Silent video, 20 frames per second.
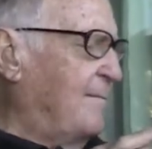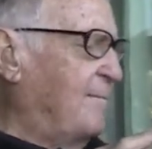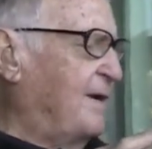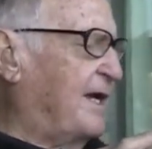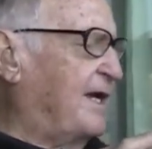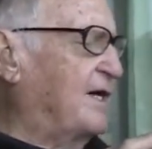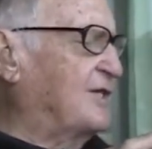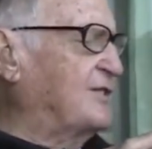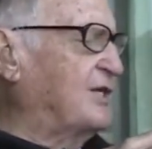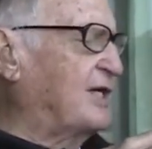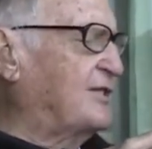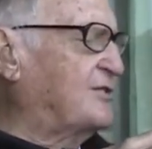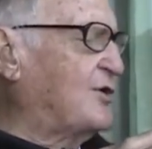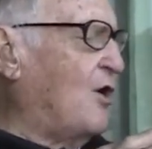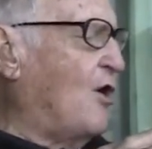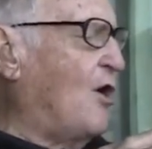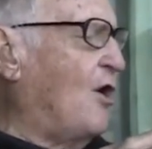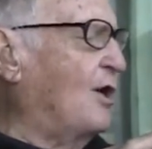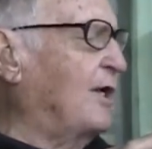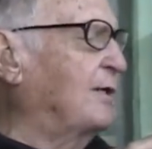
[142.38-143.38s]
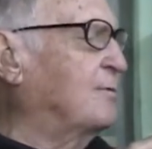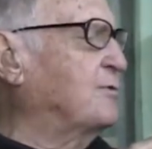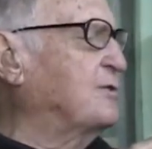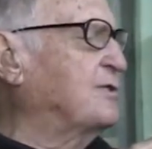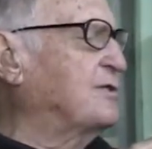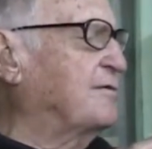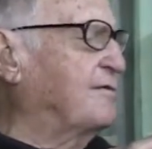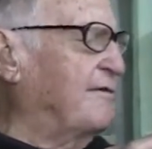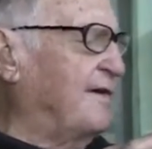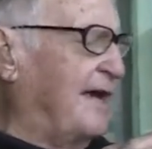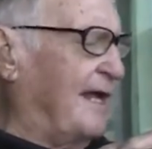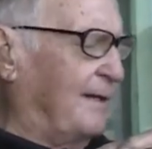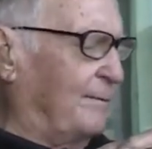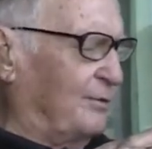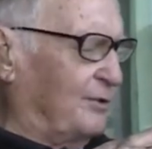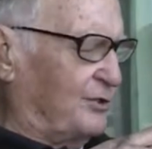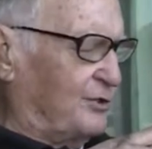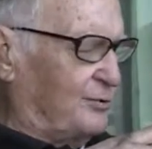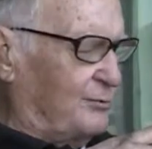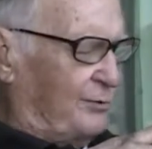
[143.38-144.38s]
Because that's all that was
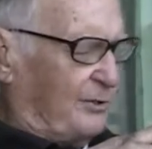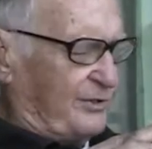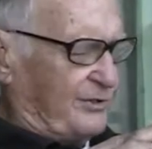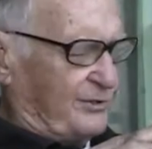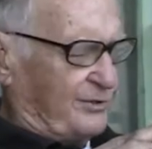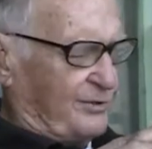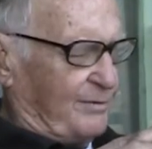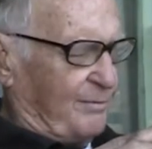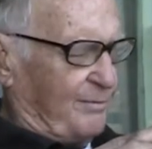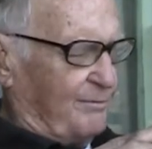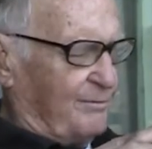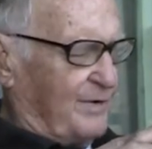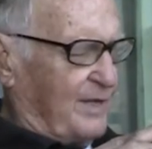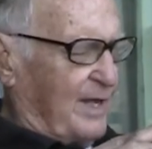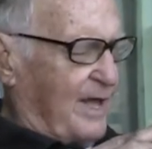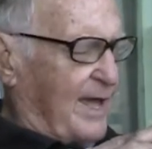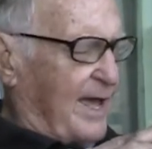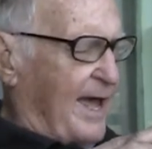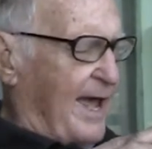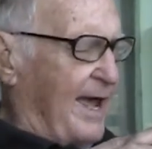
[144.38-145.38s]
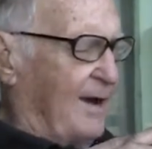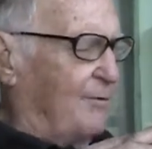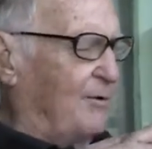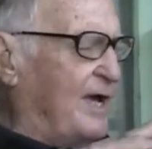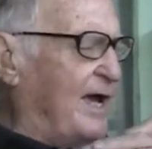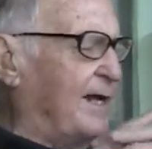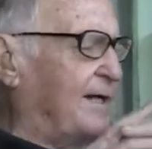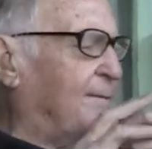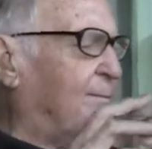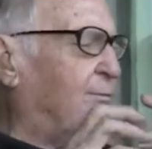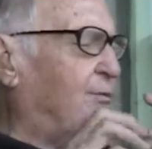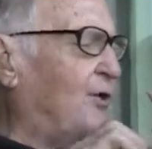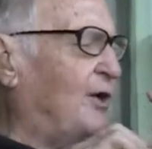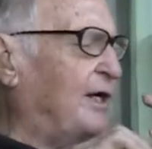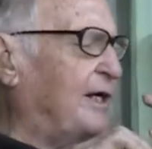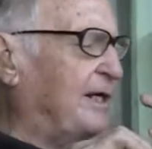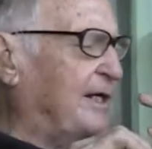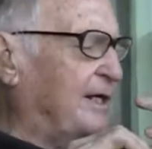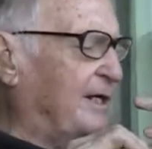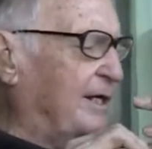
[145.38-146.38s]
available to us. And we had to put
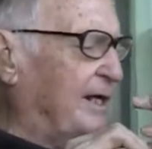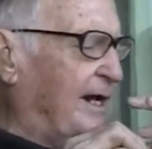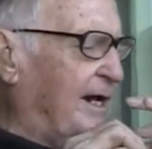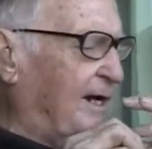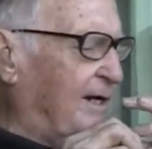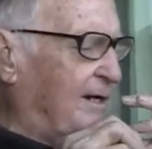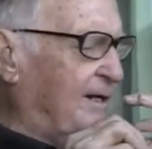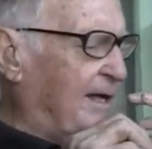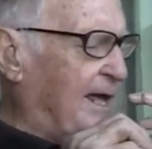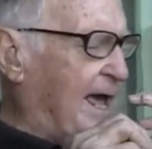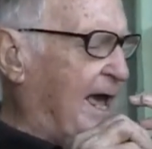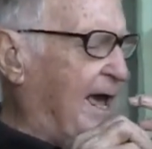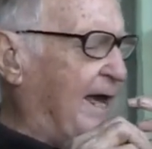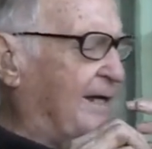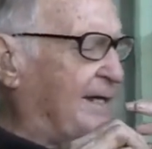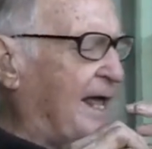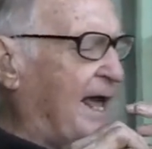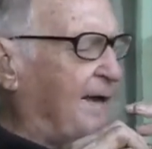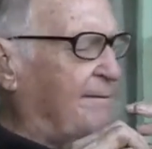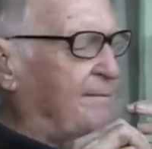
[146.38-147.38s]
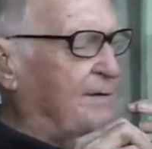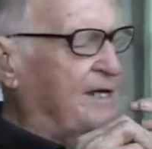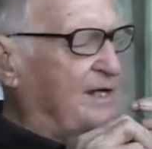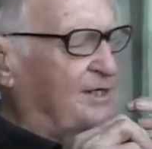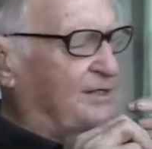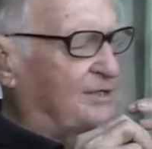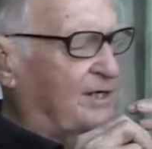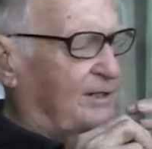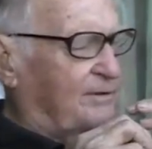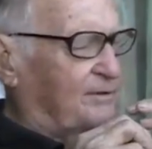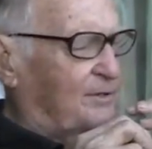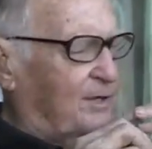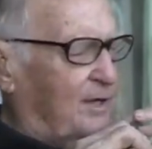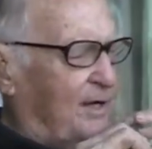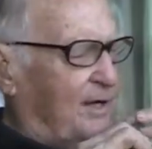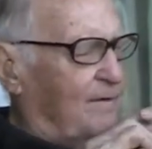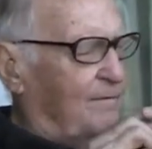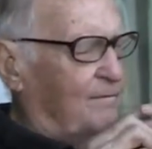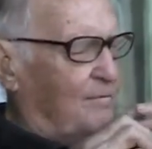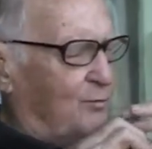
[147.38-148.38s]
it in there, and that means
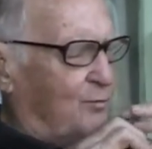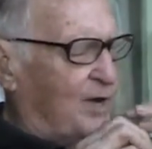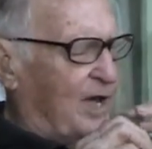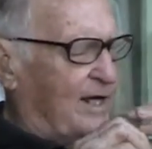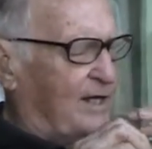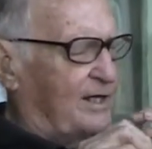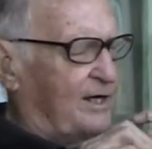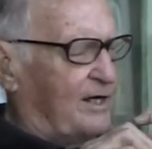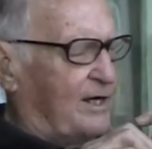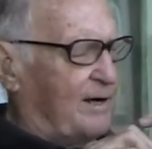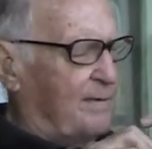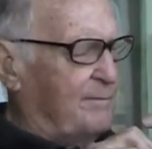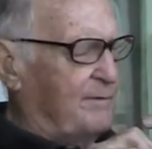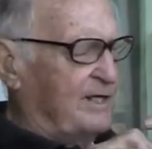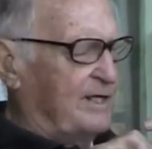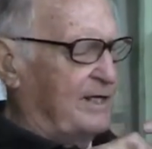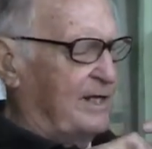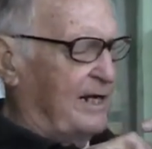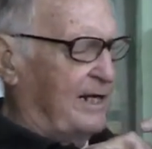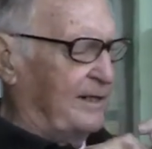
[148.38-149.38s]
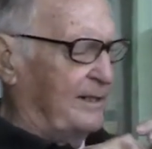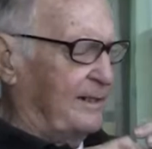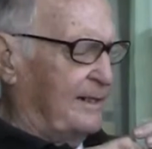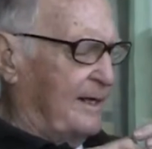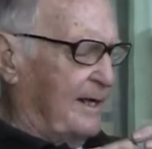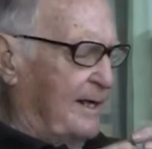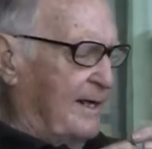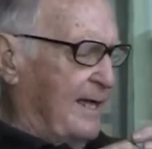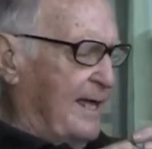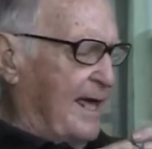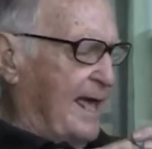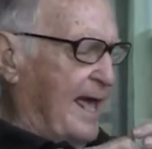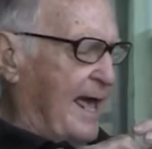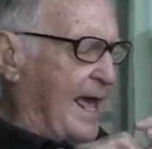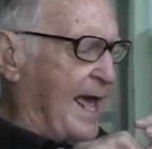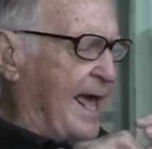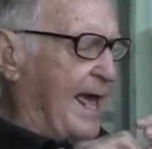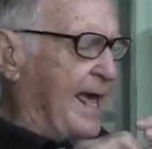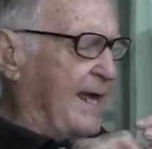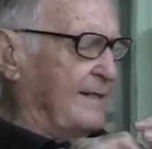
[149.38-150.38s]
that we had to come in there
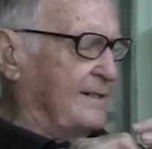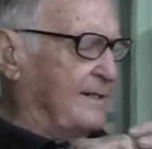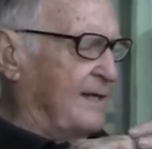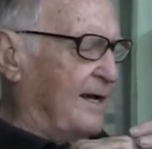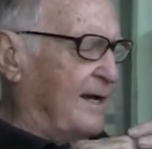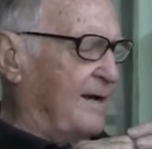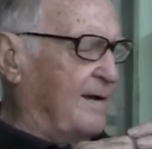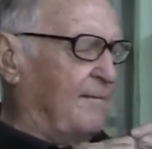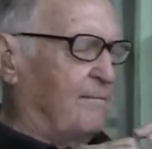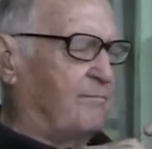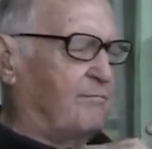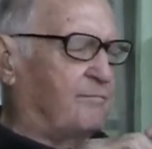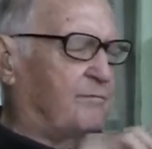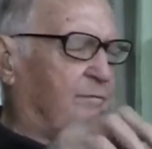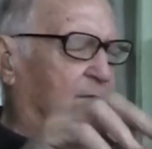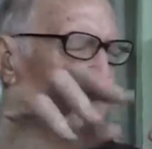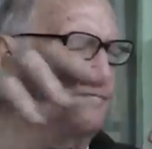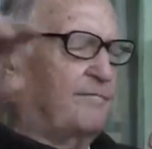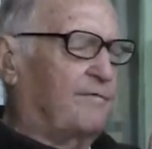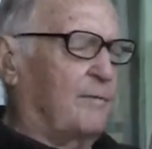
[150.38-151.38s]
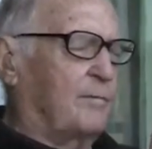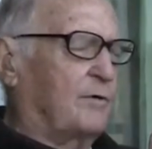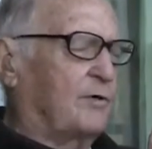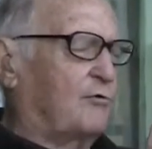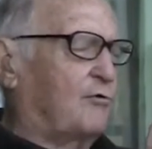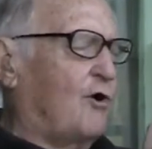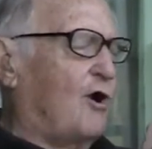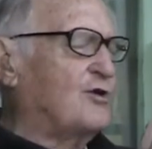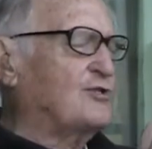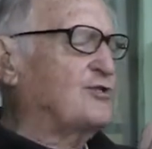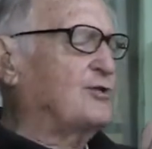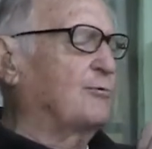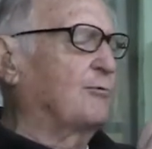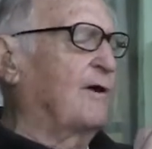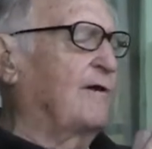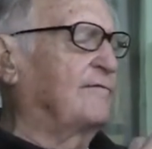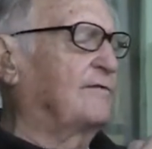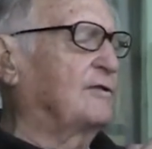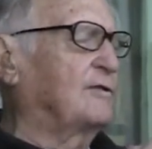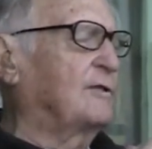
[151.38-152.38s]
and from across the
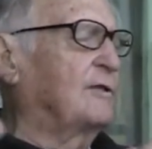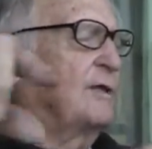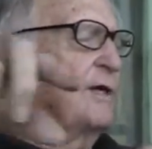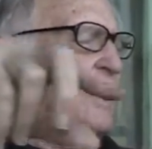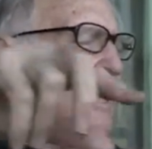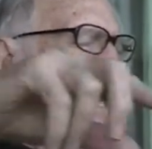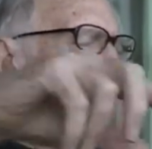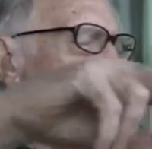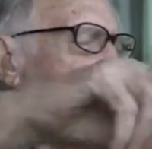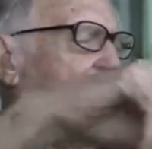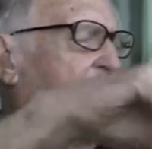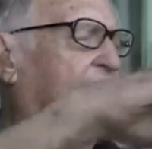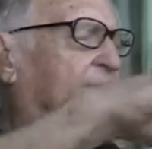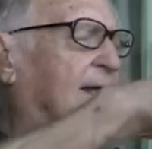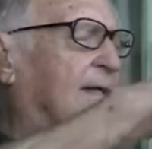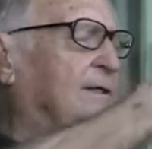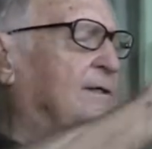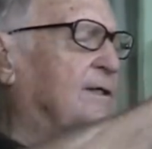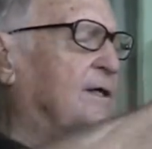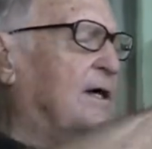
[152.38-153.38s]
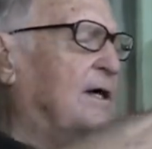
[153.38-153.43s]
river and